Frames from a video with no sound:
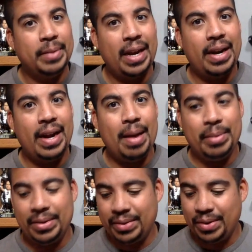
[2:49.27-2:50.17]
That ain't
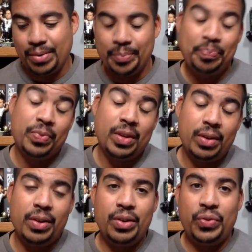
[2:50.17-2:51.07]
happening. So
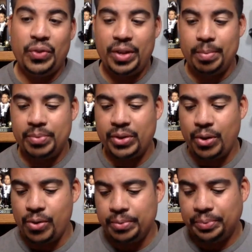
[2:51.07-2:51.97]
good news for them.
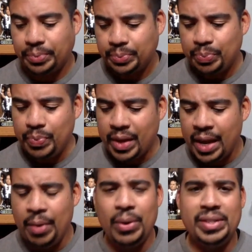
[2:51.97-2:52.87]
So
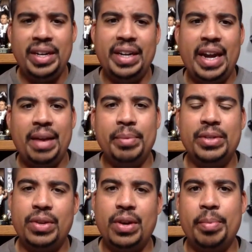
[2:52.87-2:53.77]
he wasn't at camp.
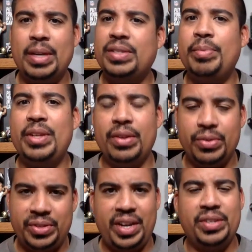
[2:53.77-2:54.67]
Let's talk about some of the
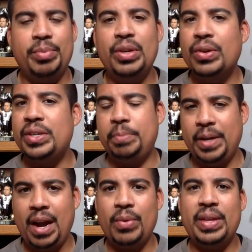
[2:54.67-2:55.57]
others. Taysom Hill, he's
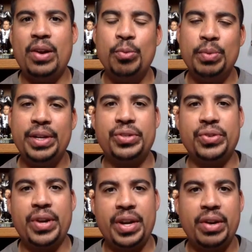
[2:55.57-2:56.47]
been out with that oblique
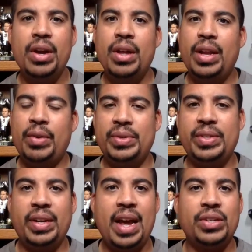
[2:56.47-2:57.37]
strain. Like we
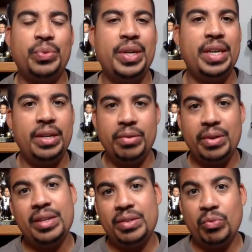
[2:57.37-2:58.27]
said last week, he
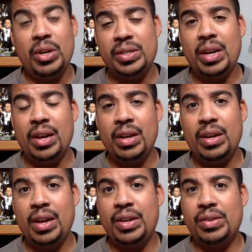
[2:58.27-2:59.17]
was
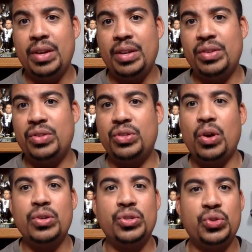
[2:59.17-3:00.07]
at
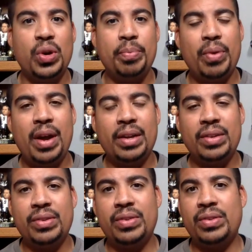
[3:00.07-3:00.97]
Chargers joint
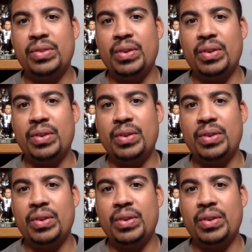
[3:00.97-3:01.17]
practices